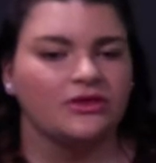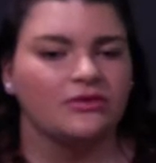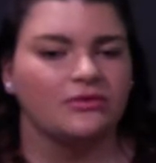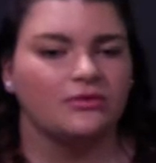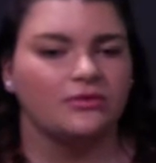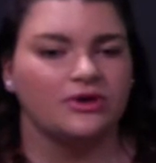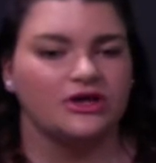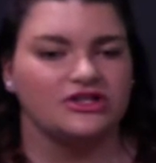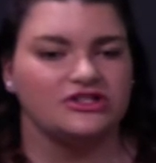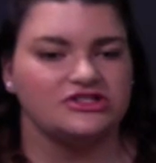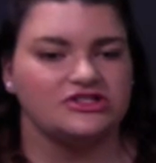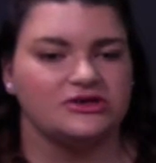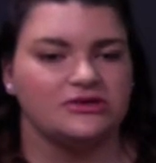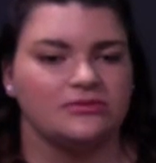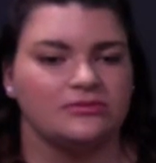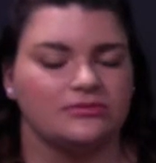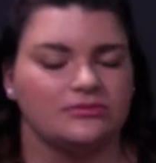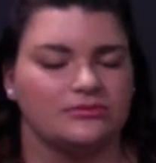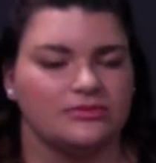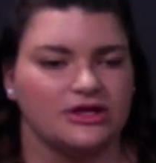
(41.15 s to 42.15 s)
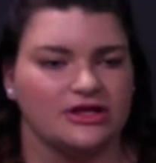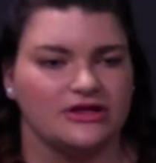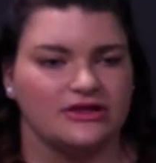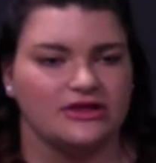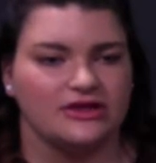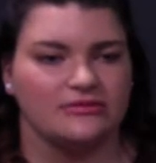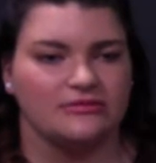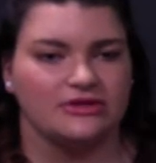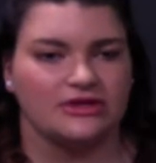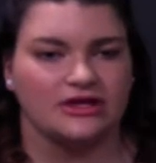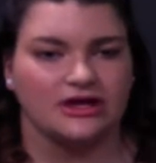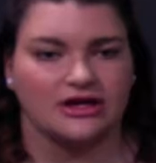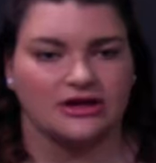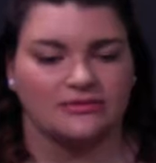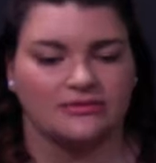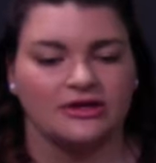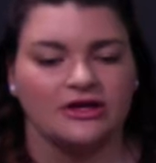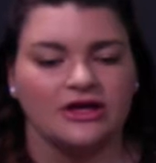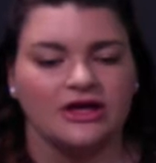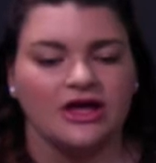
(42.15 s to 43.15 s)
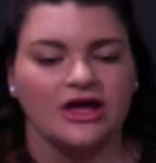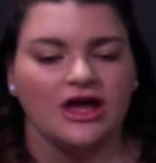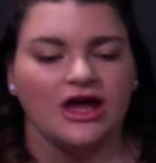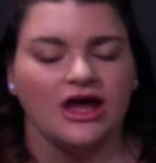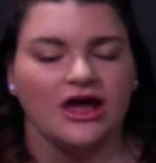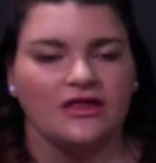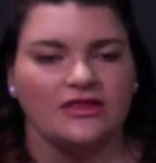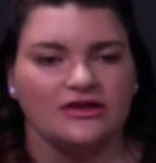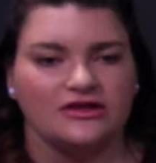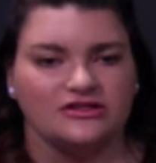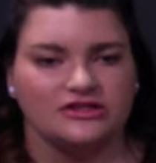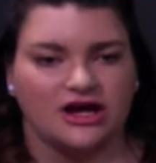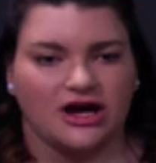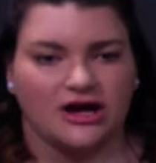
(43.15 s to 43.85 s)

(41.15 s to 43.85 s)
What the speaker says: which made them become the